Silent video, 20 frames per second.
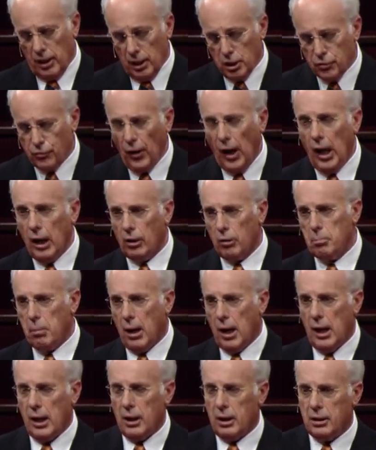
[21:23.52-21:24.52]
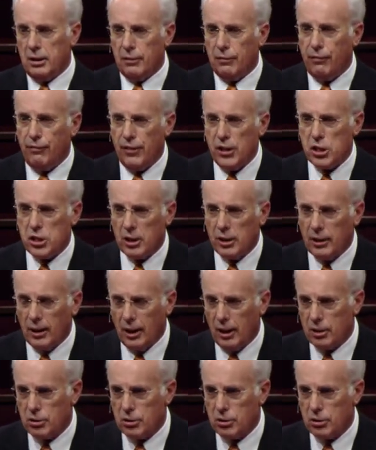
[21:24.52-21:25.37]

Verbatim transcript: It is followed by a deficient